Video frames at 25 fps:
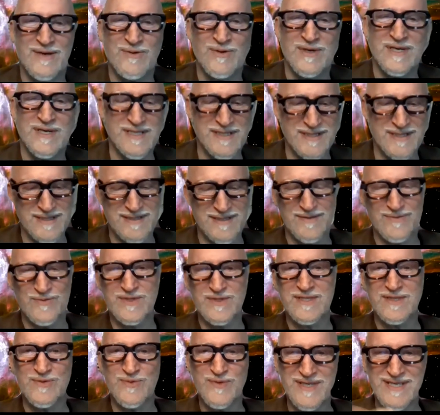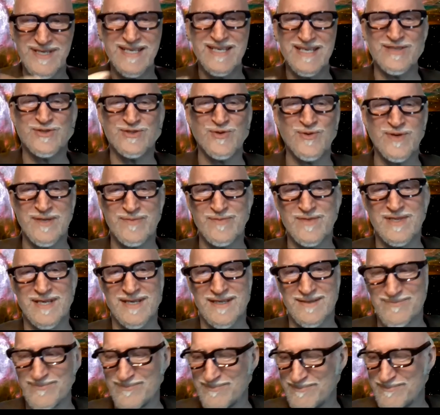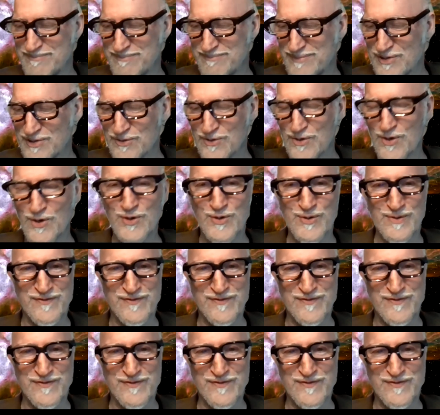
that one. Was it? What you, don't give me that burrow,